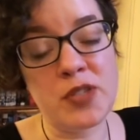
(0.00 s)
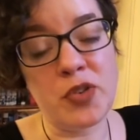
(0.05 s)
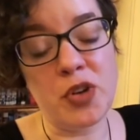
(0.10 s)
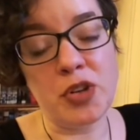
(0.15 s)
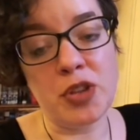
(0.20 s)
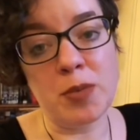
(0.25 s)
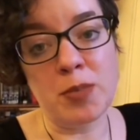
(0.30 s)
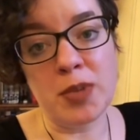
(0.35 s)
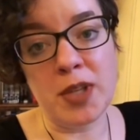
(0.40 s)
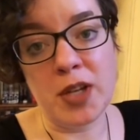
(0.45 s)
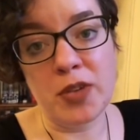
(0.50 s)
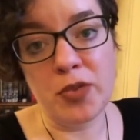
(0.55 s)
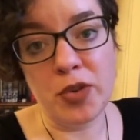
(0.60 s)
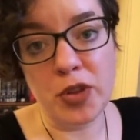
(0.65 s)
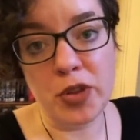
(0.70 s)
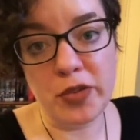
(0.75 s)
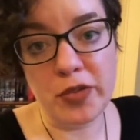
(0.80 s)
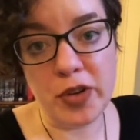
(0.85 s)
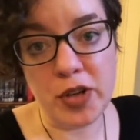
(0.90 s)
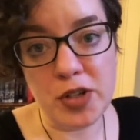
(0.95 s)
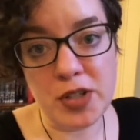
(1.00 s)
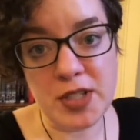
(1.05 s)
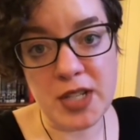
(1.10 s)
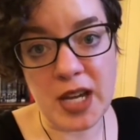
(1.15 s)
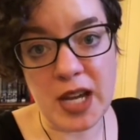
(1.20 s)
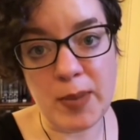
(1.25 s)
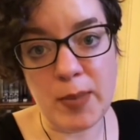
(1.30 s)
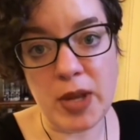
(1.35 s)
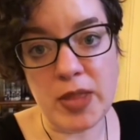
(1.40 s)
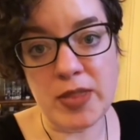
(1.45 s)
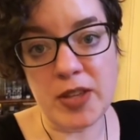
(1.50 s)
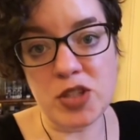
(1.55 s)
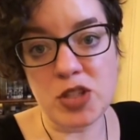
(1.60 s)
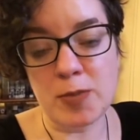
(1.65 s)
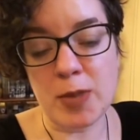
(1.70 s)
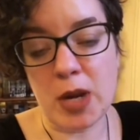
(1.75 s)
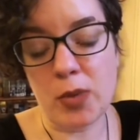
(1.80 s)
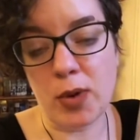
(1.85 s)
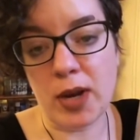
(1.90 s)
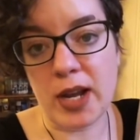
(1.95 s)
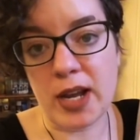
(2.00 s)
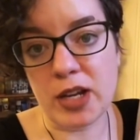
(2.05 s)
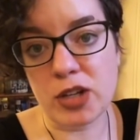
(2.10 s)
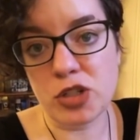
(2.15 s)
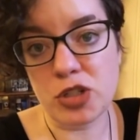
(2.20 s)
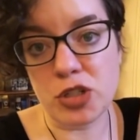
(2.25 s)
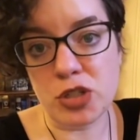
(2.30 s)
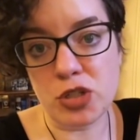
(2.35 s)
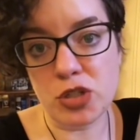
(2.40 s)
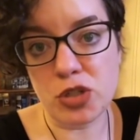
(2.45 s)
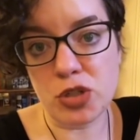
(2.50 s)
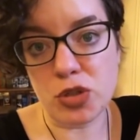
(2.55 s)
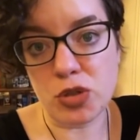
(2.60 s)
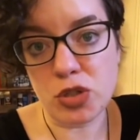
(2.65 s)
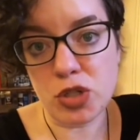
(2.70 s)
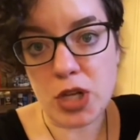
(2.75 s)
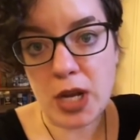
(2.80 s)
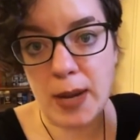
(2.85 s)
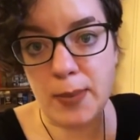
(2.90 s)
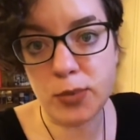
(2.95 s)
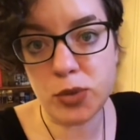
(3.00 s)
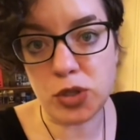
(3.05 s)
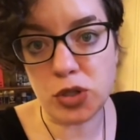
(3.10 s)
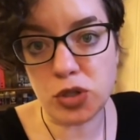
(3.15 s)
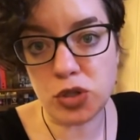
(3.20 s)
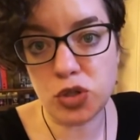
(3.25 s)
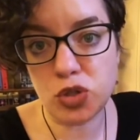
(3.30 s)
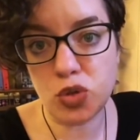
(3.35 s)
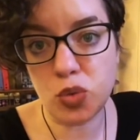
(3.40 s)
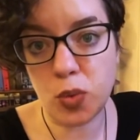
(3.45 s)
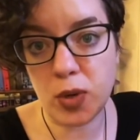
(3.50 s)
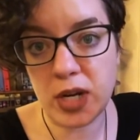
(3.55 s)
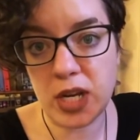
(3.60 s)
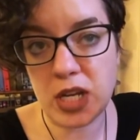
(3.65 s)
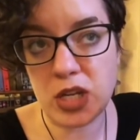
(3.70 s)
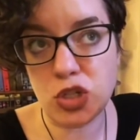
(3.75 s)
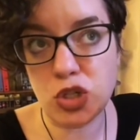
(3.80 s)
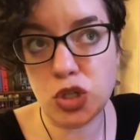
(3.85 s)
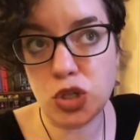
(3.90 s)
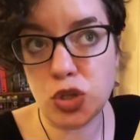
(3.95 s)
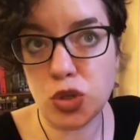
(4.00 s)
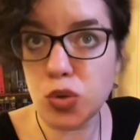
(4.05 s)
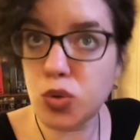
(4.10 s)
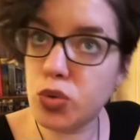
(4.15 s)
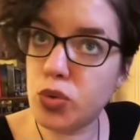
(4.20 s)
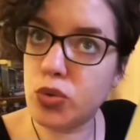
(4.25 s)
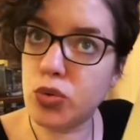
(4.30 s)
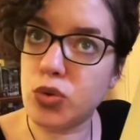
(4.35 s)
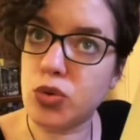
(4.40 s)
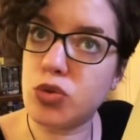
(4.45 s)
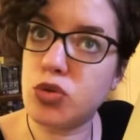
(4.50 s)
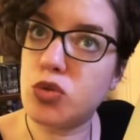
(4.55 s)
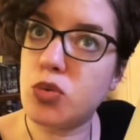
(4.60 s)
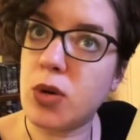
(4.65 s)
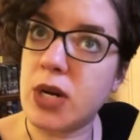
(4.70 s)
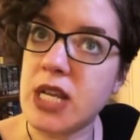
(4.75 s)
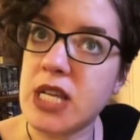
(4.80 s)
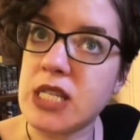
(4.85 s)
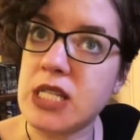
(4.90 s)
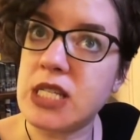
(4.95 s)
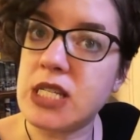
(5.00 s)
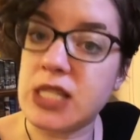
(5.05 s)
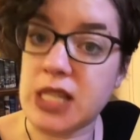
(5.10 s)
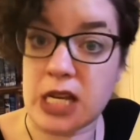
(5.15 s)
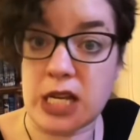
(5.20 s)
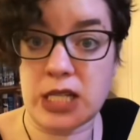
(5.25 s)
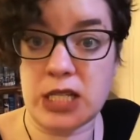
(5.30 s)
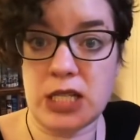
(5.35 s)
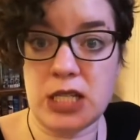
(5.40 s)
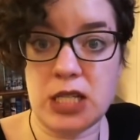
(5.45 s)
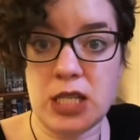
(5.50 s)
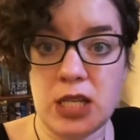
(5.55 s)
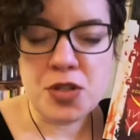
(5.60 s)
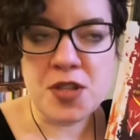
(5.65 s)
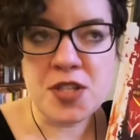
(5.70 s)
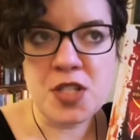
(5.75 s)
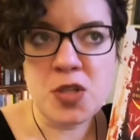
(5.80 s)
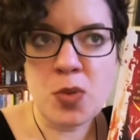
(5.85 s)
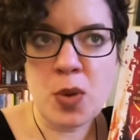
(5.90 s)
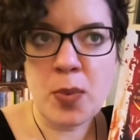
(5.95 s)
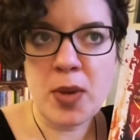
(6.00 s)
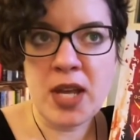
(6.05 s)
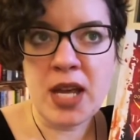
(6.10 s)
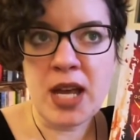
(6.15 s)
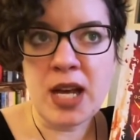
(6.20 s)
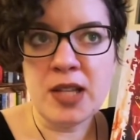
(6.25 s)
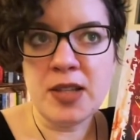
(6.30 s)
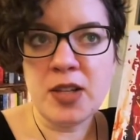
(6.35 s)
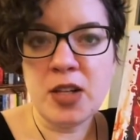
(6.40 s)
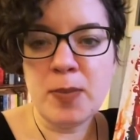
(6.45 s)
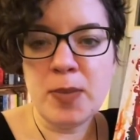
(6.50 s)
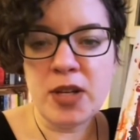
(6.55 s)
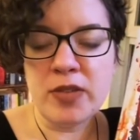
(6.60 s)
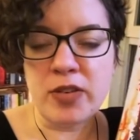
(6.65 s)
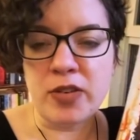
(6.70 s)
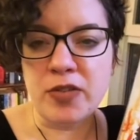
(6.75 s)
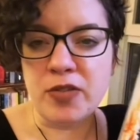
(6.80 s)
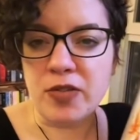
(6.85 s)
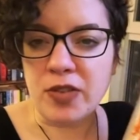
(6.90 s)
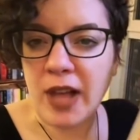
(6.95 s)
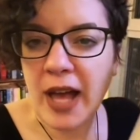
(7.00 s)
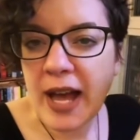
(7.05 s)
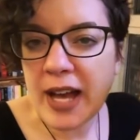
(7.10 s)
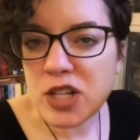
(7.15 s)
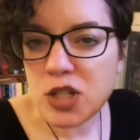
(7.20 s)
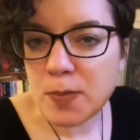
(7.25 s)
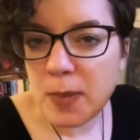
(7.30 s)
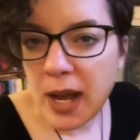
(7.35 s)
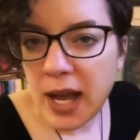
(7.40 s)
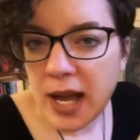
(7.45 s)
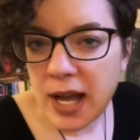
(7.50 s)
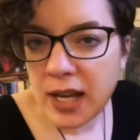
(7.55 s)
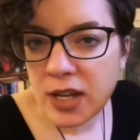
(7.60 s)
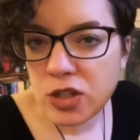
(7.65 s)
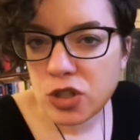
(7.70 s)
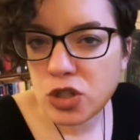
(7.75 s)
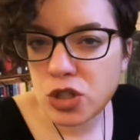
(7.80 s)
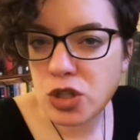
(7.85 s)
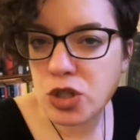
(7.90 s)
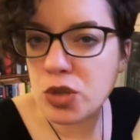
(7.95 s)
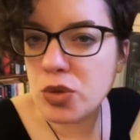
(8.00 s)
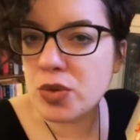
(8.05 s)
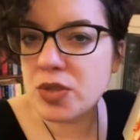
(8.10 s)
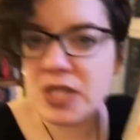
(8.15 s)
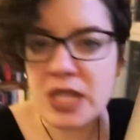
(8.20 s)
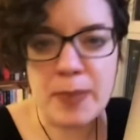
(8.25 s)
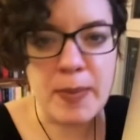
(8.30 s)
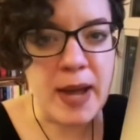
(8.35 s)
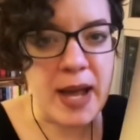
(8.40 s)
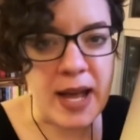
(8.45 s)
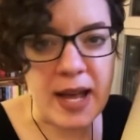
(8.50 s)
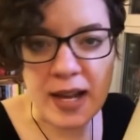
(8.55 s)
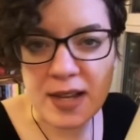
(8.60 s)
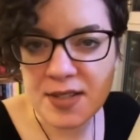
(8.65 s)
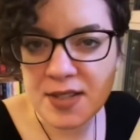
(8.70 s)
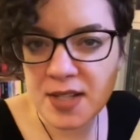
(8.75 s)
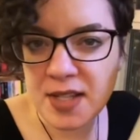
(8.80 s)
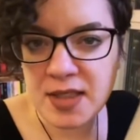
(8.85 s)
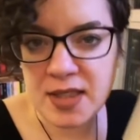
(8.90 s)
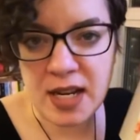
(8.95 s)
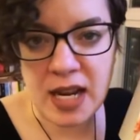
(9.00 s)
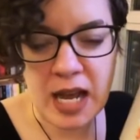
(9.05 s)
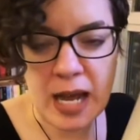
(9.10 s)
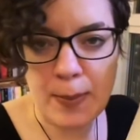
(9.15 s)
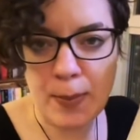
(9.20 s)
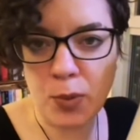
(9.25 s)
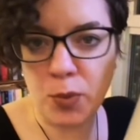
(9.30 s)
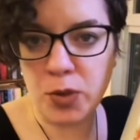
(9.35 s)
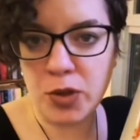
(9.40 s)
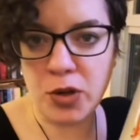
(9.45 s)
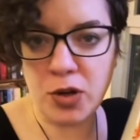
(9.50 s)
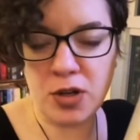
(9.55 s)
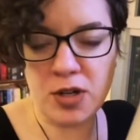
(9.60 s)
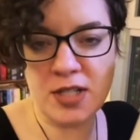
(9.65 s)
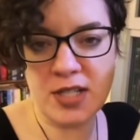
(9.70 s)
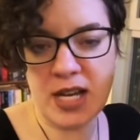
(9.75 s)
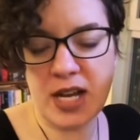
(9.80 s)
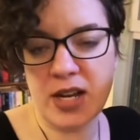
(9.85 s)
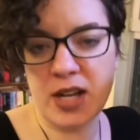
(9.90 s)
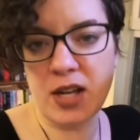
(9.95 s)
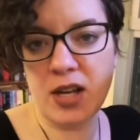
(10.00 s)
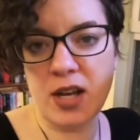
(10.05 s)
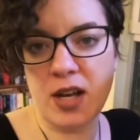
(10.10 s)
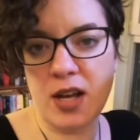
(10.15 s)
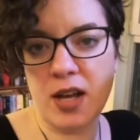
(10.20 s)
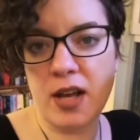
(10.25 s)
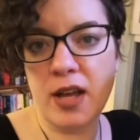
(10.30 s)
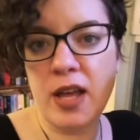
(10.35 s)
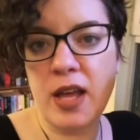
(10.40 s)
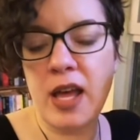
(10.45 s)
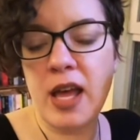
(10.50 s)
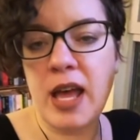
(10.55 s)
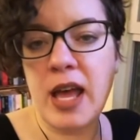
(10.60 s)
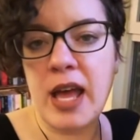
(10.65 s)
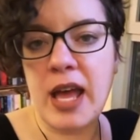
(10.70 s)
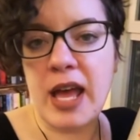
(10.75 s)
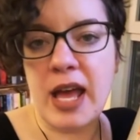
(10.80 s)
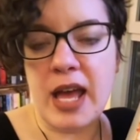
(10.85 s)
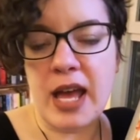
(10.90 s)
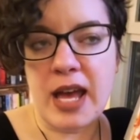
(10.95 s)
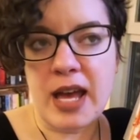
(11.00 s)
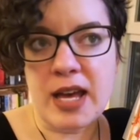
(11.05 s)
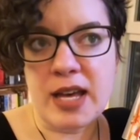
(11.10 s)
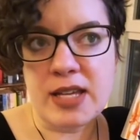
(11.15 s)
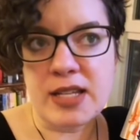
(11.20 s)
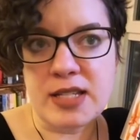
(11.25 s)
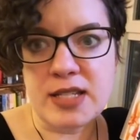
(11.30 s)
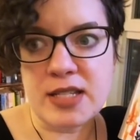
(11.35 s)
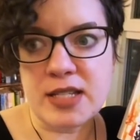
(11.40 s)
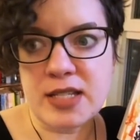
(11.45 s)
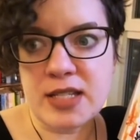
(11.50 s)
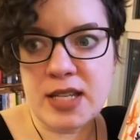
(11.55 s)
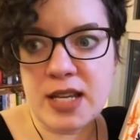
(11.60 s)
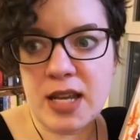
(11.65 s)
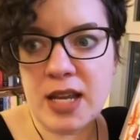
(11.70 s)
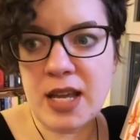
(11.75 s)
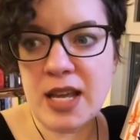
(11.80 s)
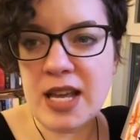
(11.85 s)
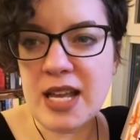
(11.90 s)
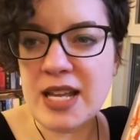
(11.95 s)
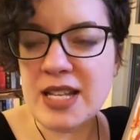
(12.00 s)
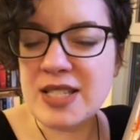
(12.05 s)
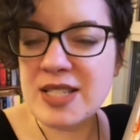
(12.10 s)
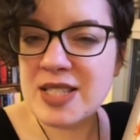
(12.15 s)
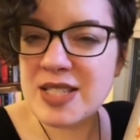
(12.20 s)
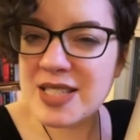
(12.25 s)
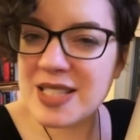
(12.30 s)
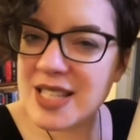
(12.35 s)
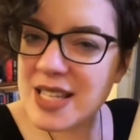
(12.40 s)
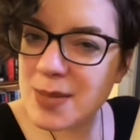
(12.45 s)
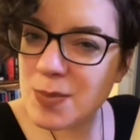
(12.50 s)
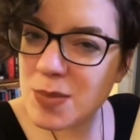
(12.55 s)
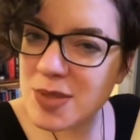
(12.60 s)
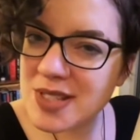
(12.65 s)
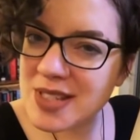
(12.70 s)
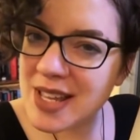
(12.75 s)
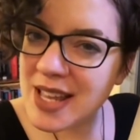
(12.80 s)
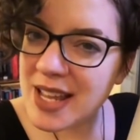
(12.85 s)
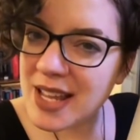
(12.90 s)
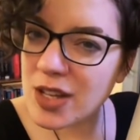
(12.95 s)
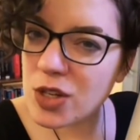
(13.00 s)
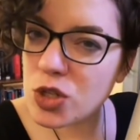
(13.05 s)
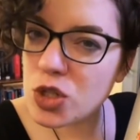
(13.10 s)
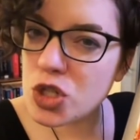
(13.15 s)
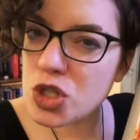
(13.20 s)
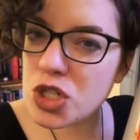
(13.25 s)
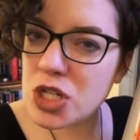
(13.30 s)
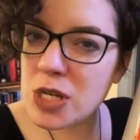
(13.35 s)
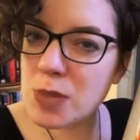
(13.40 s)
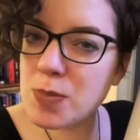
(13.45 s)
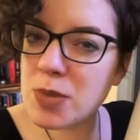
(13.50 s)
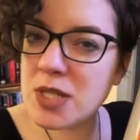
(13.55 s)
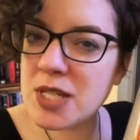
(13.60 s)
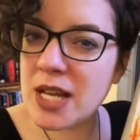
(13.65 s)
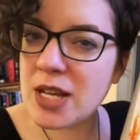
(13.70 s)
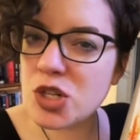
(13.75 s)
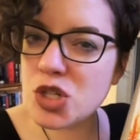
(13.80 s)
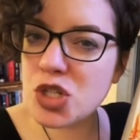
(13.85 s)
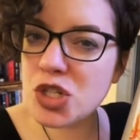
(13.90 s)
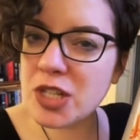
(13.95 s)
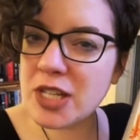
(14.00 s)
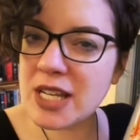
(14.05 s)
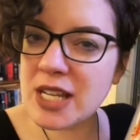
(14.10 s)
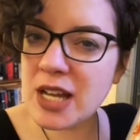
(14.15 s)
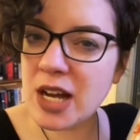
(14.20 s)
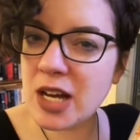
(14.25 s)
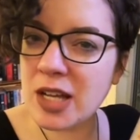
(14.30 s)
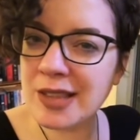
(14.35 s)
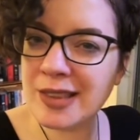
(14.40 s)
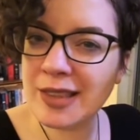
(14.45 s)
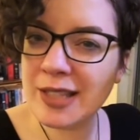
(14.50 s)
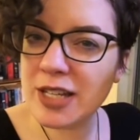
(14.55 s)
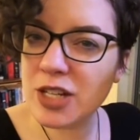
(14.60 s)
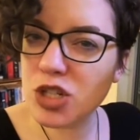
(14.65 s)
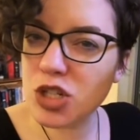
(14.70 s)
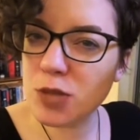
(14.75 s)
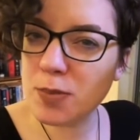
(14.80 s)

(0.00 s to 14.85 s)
Earth and Blood for the first time, and these are my reactions to chapters 22 through 26. This is when we get a little bit of a flashback to some accident that happened with her and Danica, and it seems like she potentially unleashed